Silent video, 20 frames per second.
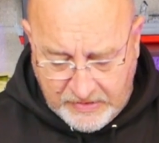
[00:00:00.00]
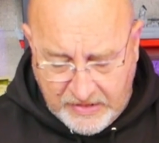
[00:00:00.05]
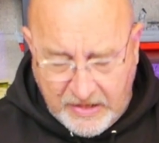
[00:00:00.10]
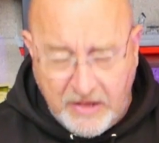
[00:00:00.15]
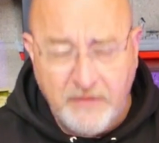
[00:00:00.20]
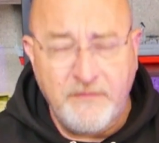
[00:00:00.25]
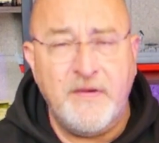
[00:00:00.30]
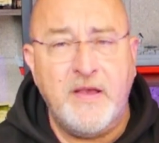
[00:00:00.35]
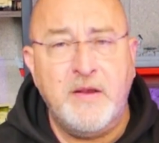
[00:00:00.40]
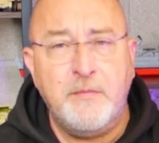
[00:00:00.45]

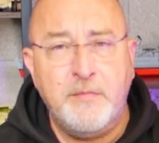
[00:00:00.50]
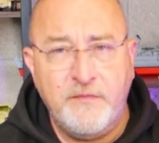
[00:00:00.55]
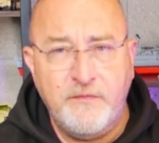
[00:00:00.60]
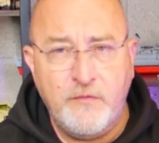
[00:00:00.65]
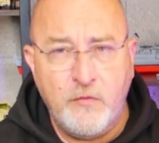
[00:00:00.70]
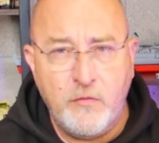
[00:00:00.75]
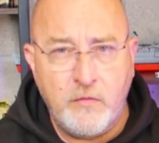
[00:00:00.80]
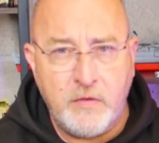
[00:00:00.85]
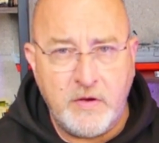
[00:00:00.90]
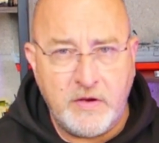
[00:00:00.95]
In fact,
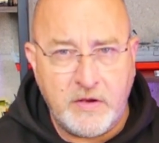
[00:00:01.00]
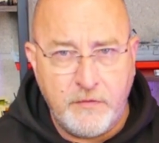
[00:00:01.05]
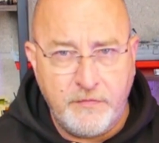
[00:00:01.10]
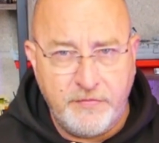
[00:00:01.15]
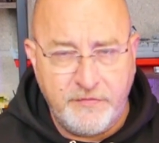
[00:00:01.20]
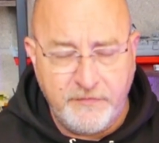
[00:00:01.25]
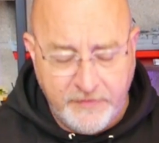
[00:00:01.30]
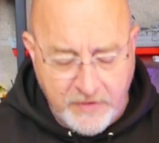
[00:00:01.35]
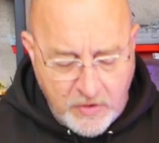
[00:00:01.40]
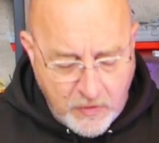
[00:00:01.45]
before I go
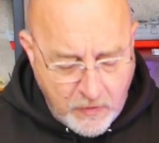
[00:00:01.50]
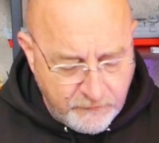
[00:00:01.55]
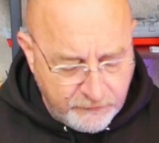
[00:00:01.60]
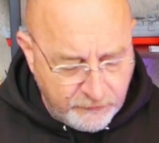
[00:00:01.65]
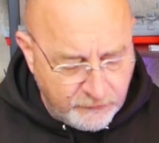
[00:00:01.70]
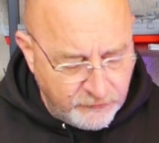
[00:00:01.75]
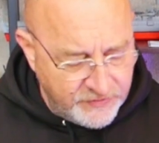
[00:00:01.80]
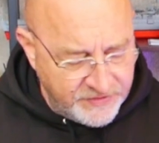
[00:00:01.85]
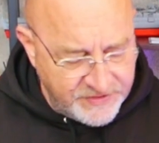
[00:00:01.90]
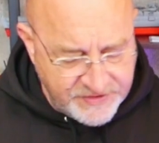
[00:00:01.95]
through the
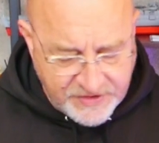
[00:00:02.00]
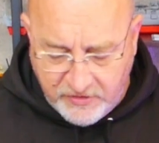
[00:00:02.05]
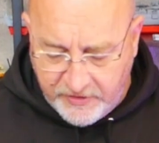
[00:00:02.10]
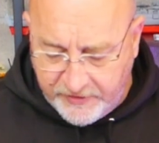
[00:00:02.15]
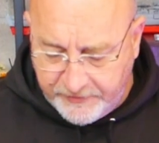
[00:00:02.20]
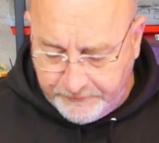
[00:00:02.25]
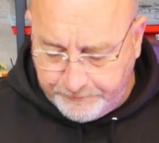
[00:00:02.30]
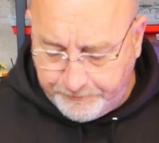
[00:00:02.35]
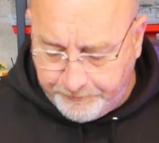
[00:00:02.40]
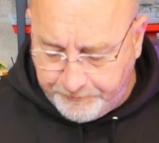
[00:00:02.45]
overall
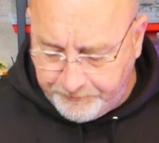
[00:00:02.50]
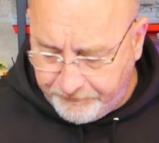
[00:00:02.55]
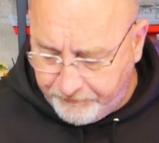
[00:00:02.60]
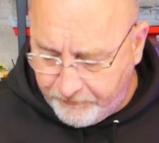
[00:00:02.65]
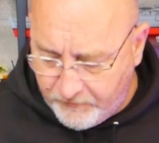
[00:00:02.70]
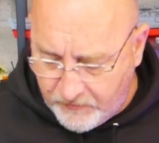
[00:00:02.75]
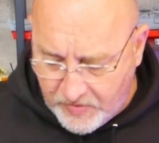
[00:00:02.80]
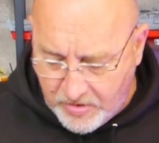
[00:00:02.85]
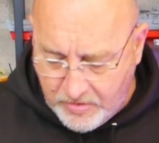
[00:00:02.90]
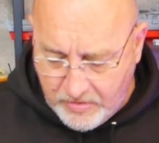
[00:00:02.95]
design,
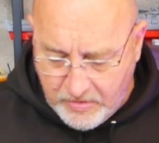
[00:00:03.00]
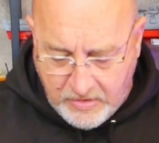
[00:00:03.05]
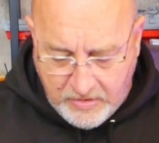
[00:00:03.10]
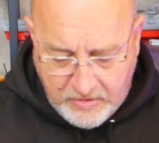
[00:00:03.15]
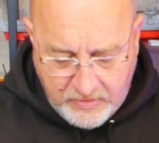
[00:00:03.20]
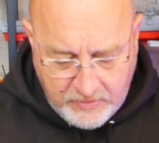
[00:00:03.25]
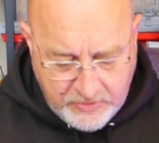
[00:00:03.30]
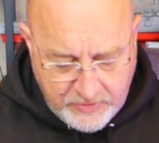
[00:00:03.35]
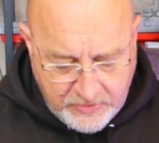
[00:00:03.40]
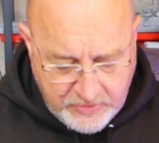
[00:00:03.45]

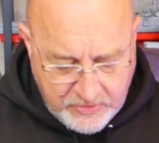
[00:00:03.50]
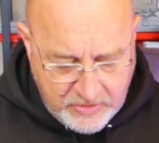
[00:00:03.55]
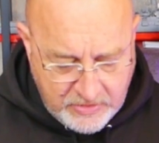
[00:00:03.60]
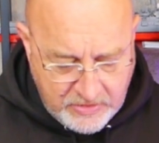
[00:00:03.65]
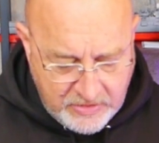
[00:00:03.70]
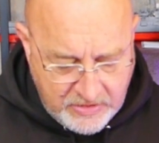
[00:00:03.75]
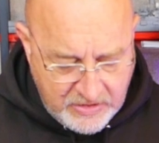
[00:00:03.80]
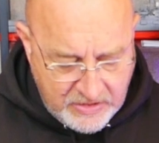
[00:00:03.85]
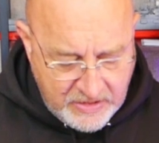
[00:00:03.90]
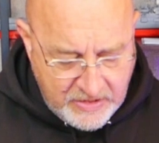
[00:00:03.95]

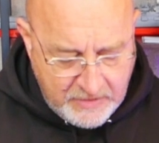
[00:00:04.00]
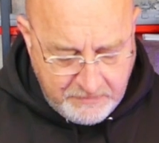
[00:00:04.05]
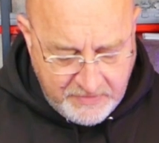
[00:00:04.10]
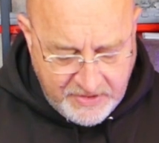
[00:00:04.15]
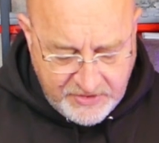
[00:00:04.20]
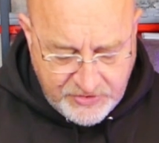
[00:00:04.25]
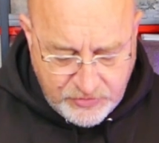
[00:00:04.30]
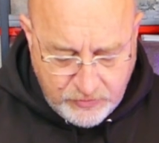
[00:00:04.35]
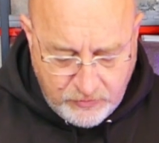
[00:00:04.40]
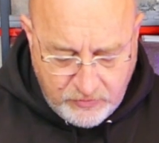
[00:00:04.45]
let
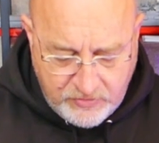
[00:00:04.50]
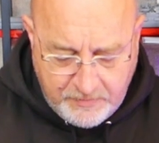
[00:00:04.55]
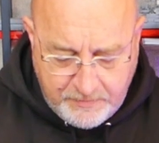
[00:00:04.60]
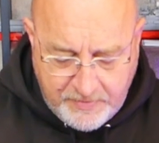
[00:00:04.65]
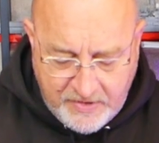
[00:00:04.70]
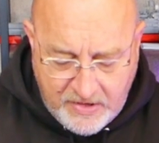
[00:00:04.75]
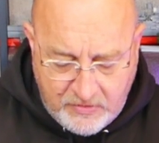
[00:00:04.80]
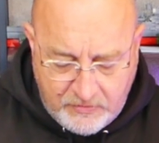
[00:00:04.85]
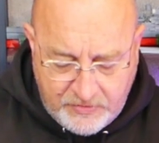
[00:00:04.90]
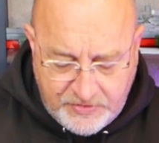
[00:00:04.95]
me talk
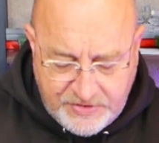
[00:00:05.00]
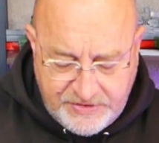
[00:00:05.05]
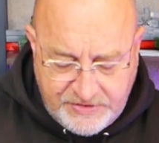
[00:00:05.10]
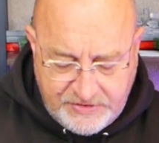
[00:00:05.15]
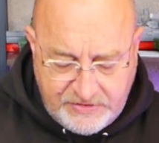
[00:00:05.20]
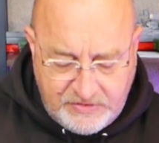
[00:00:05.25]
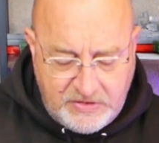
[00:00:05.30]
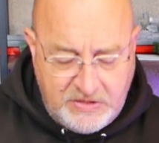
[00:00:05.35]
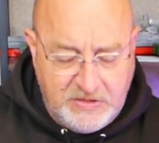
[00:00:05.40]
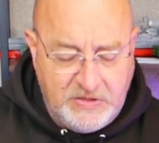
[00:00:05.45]
about
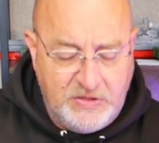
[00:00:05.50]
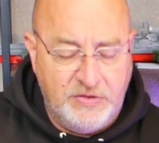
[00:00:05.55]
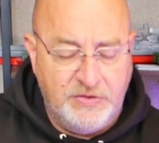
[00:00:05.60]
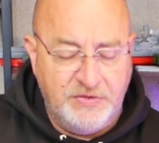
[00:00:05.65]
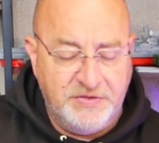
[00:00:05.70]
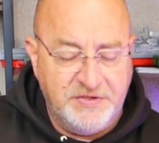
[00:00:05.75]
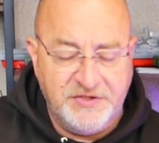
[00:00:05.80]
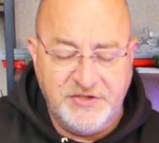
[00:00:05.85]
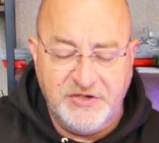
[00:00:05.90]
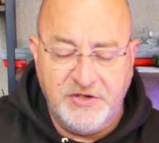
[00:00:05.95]

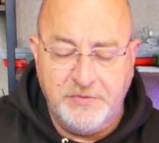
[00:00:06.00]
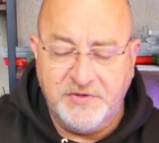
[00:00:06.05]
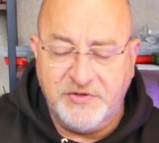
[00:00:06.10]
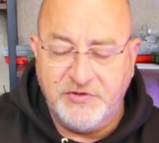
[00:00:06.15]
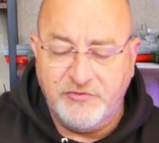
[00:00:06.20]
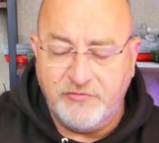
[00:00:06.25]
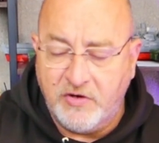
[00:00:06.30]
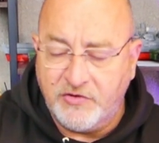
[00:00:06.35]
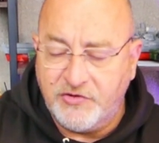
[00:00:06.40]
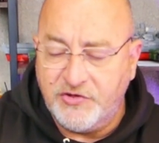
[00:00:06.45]
the
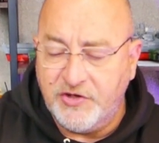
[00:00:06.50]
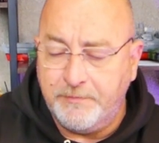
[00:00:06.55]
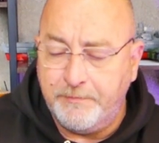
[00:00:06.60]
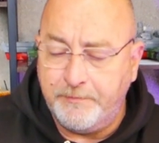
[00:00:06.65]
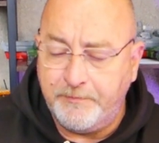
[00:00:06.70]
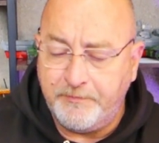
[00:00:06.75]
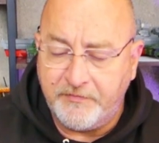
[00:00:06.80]
superstructure.